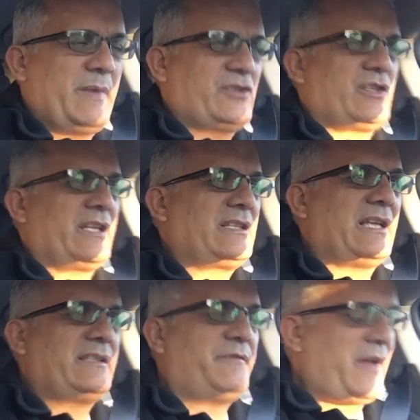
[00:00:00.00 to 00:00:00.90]
mentioning
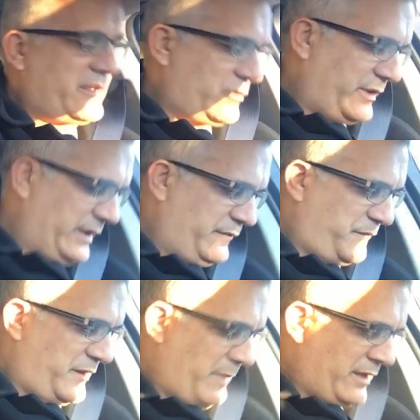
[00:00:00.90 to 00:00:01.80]
that the factory in
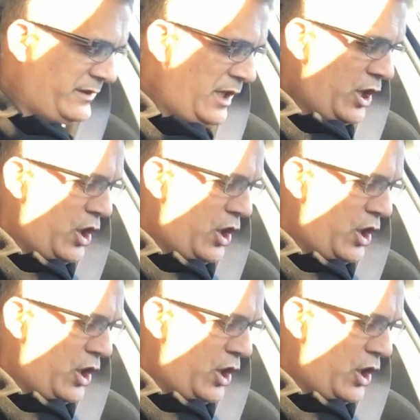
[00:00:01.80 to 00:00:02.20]
Fremont